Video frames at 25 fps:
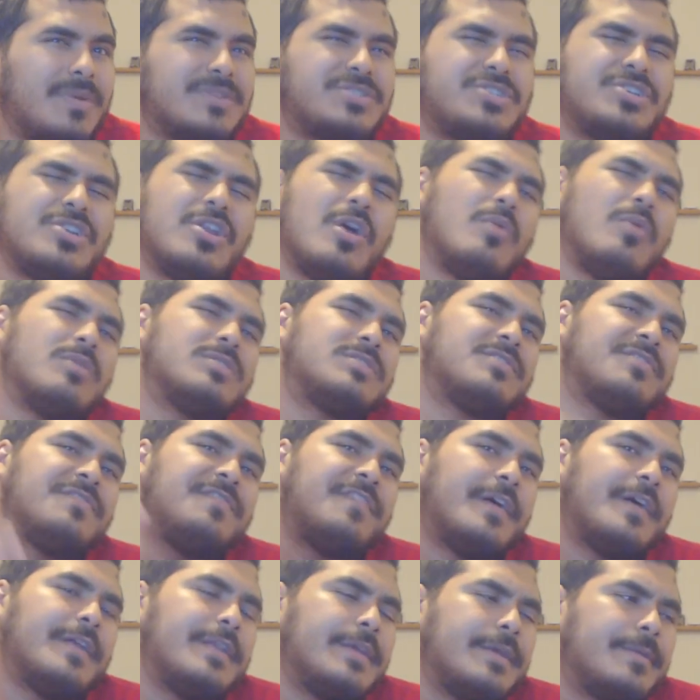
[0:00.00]
But you know
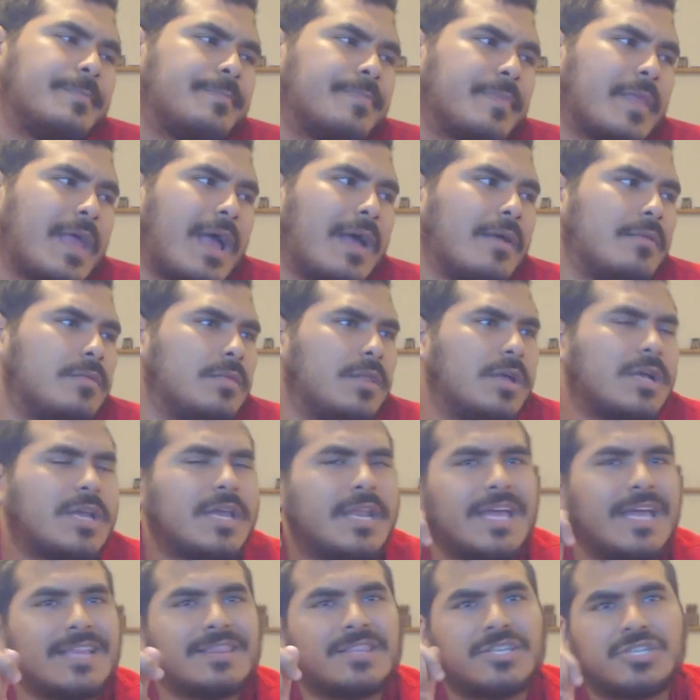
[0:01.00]
what's funny? I'm
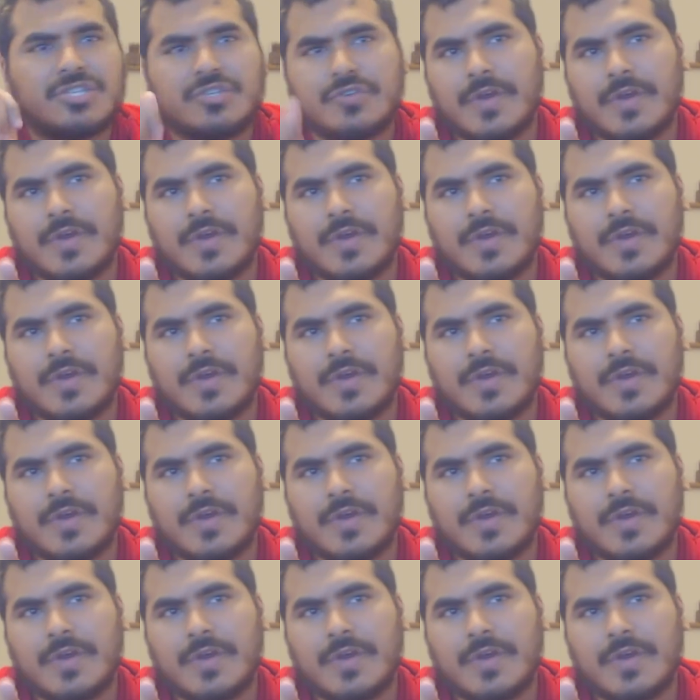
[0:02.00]
looking at